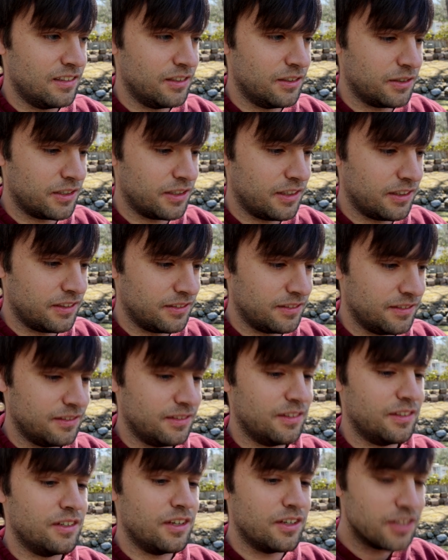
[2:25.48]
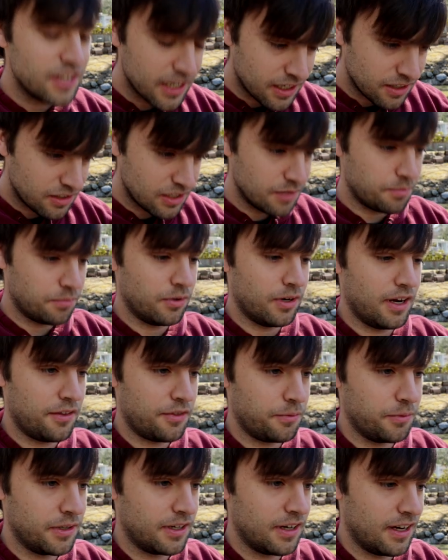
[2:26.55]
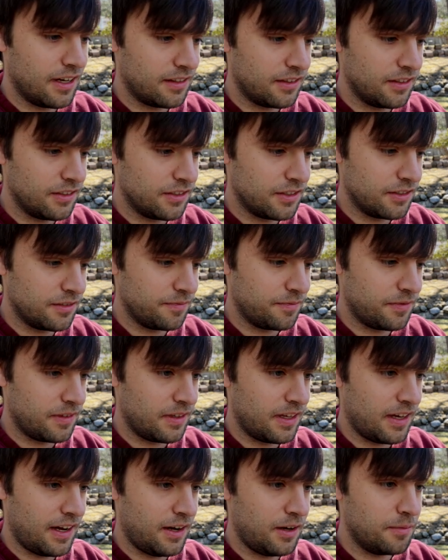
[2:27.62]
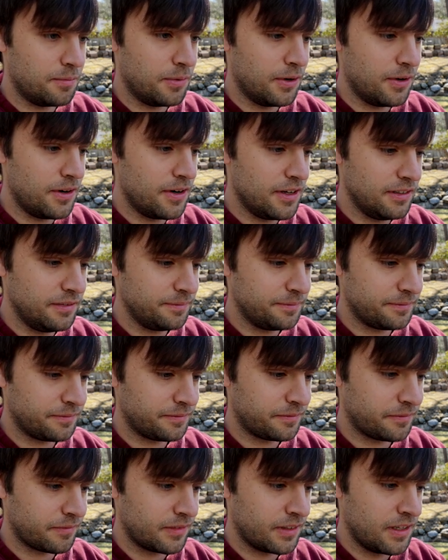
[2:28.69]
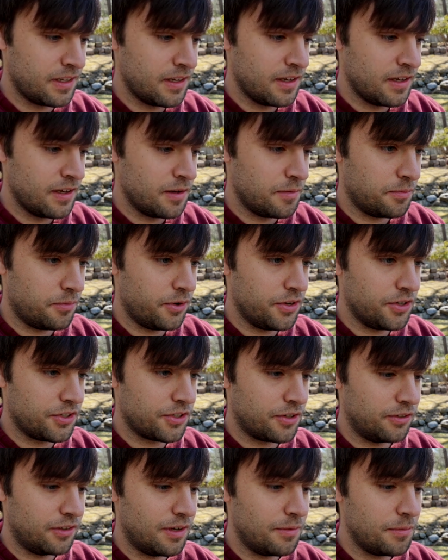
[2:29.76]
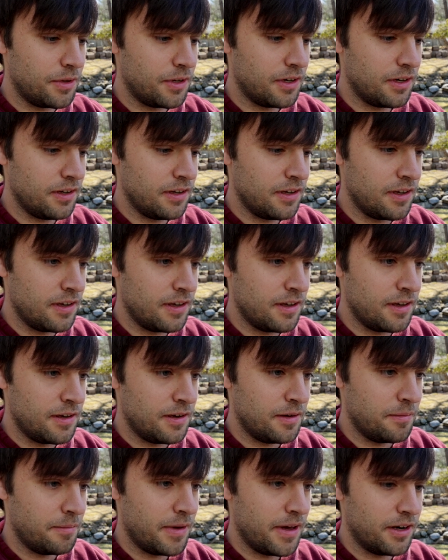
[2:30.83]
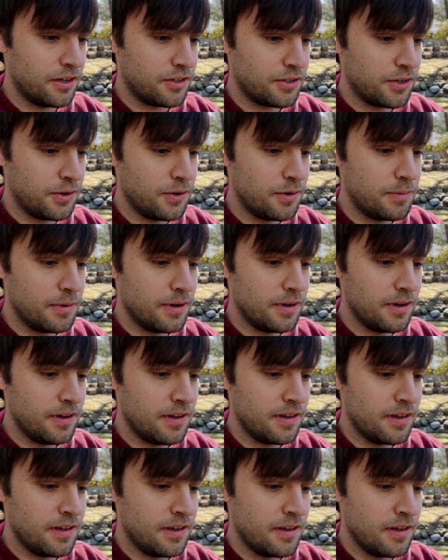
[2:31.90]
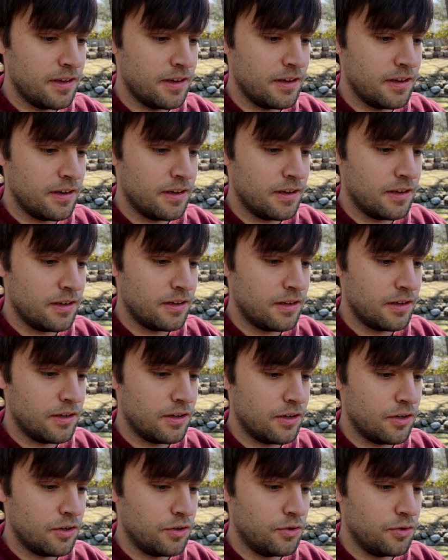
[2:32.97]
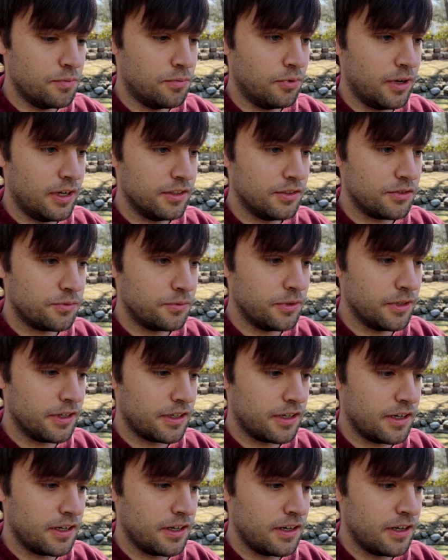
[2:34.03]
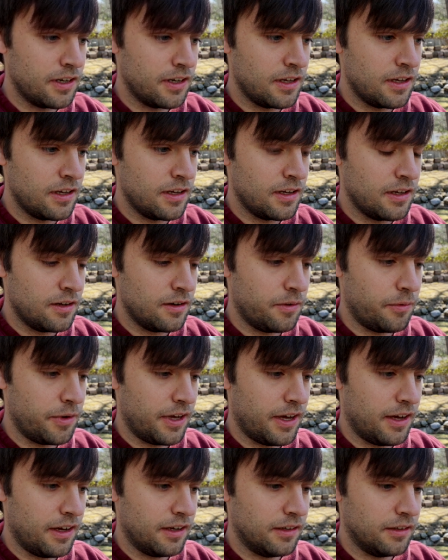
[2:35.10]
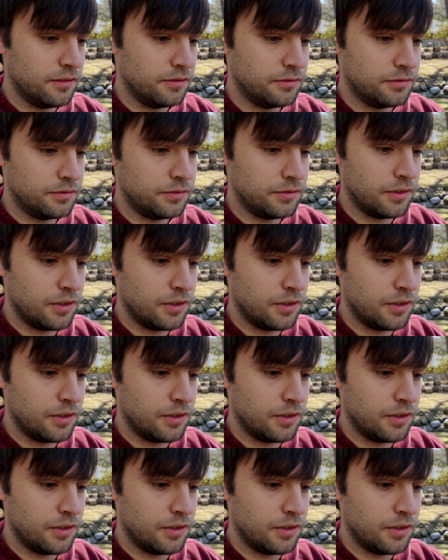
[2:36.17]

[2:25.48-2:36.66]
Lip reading: Okay, take a deep breath, we got this. Alberta, British Columbia, Manitoba, New Brunswick, we have,